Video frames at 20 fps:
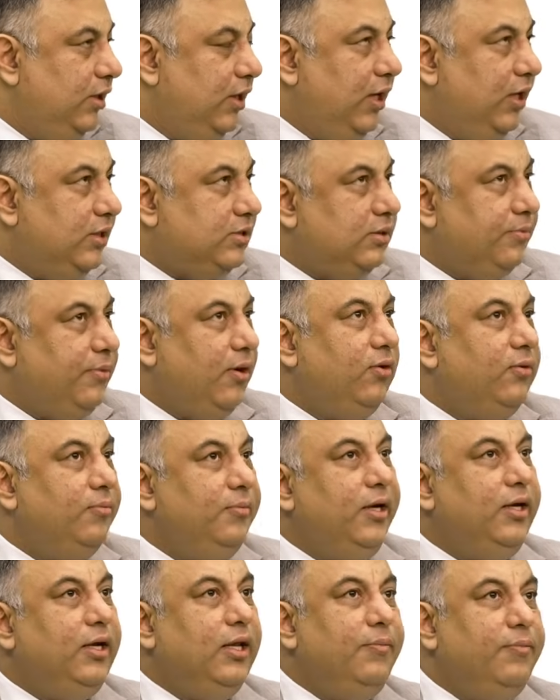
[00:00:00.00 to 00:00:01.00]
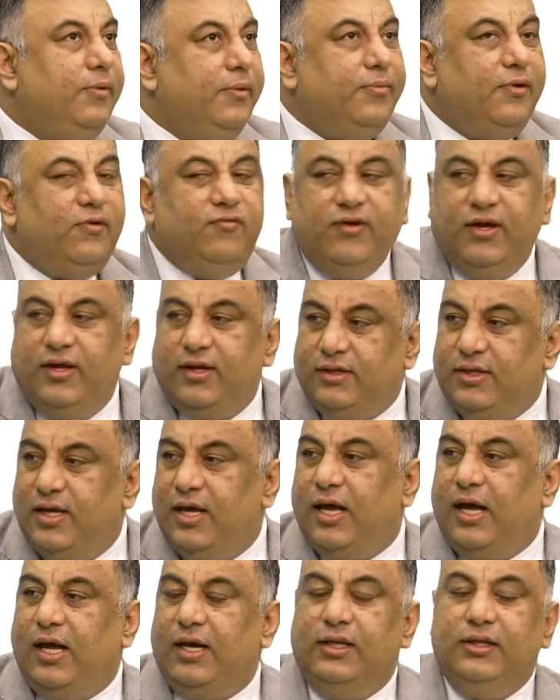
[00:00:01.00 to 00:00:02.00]
It's about meeting people where
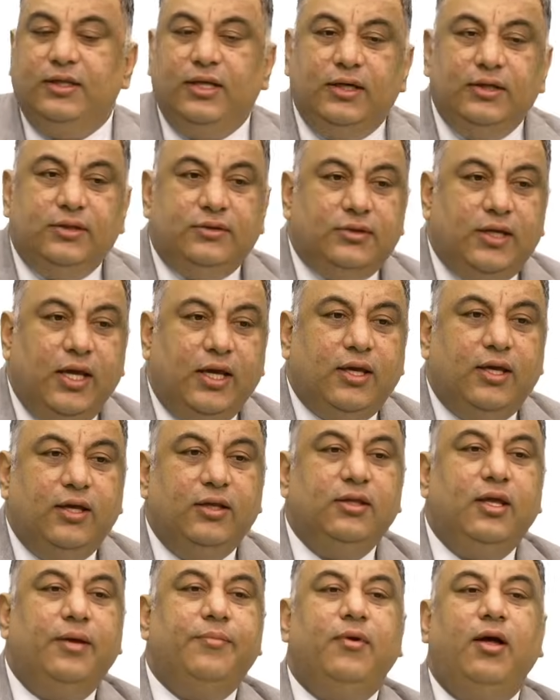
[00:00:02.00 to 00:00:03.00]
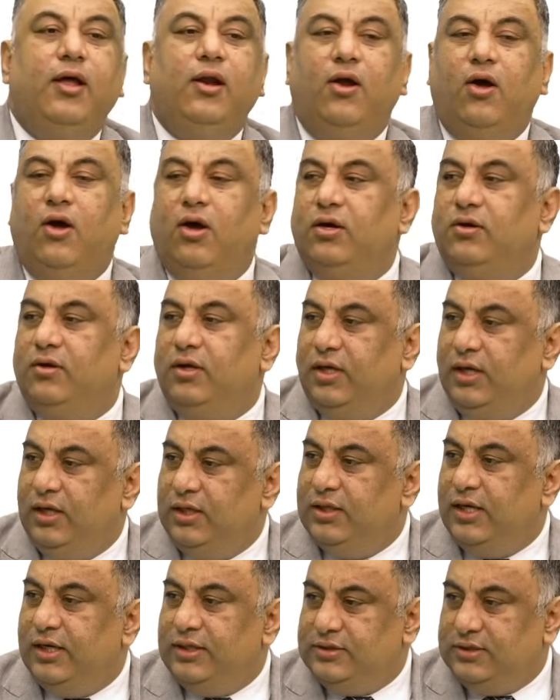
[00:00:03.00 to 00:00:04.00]
they are and then taking them along
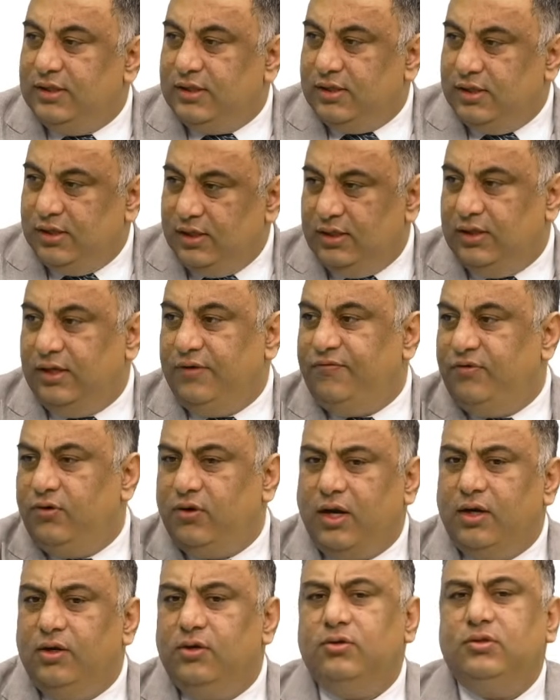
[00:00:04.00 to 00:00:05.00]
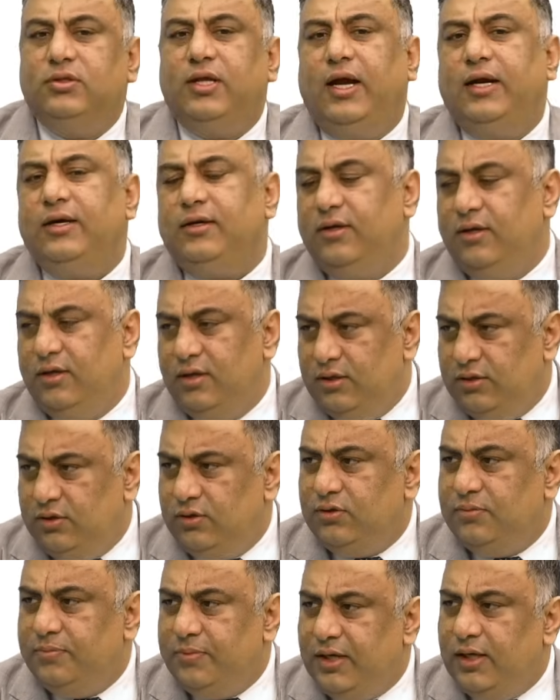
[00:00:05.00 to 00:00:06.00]
in that journey. If you can do that,
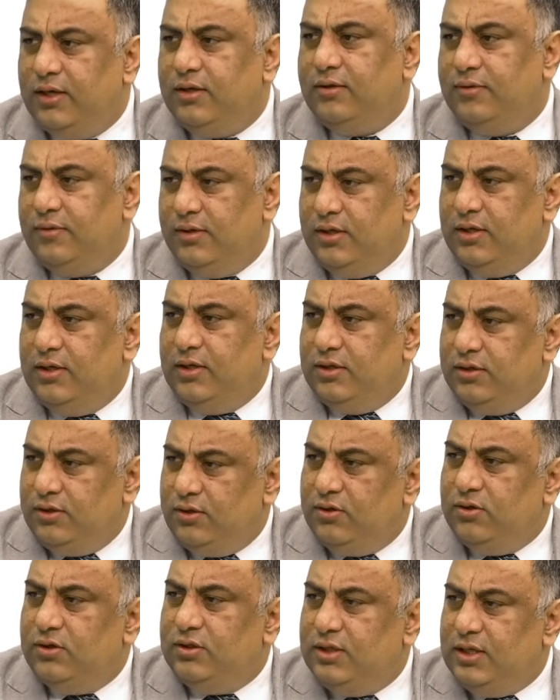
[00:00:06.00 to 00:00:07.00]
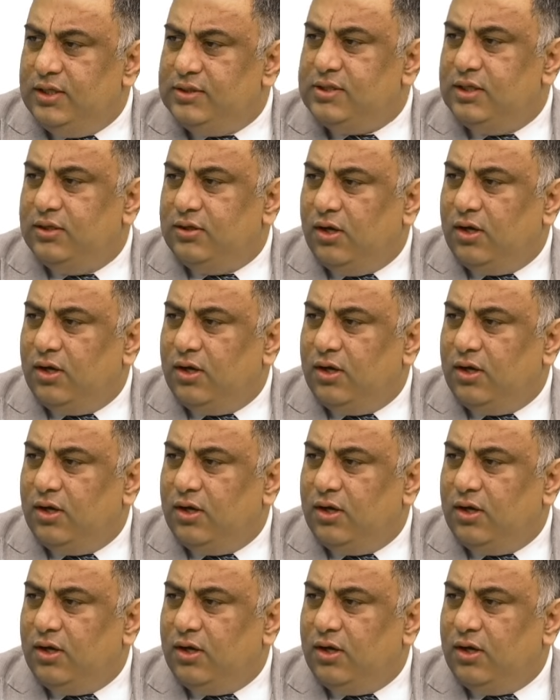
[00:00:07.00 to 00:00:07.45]
you'd be a decent